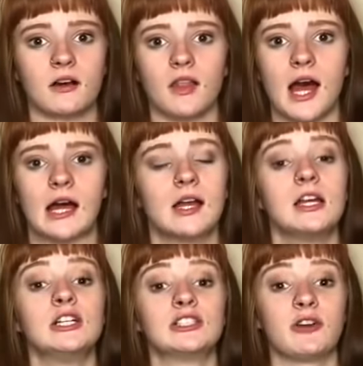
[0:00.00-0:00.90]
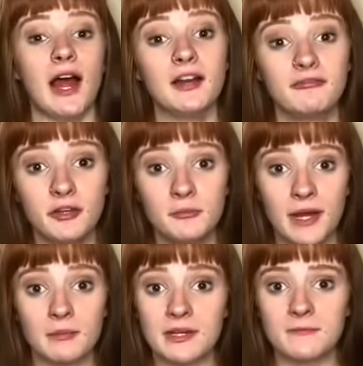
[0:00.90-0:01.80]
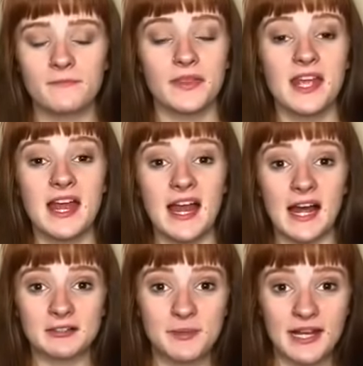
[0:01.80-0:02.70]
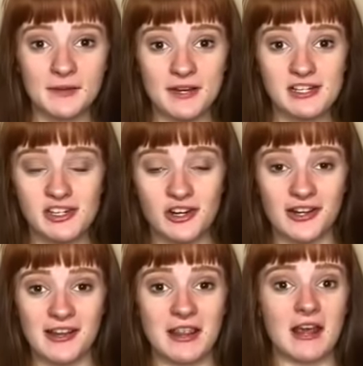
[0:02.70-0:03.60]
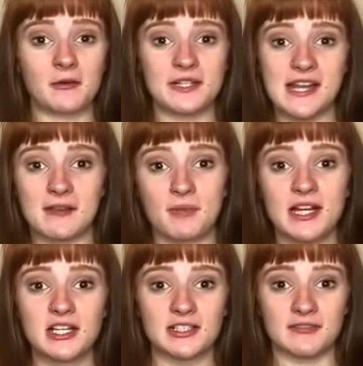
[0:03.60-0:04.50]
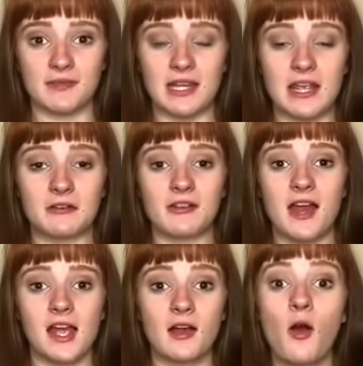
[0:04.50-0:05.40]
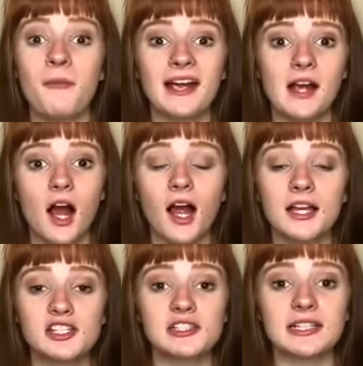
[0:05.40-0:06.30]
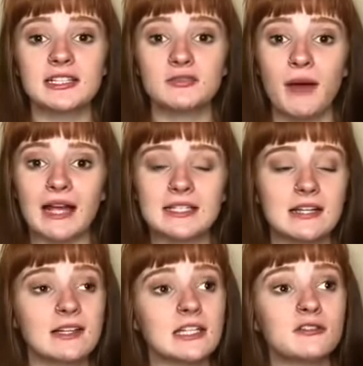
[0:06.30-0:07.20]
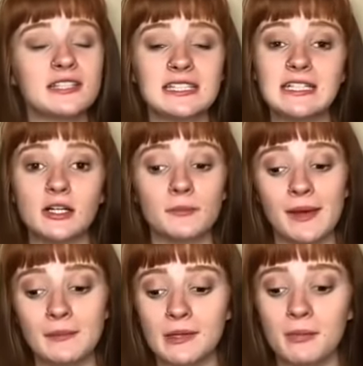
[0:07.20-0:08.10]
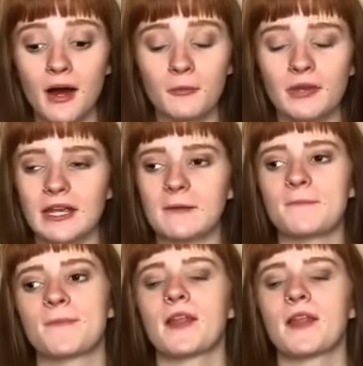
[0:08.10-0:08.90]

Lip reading: And all that. So I had a food baby, and I was picking up my shirt, and they all were taking pictures of me, and they were like, oh my God, she's expecting, like, you can see her baby bump, like,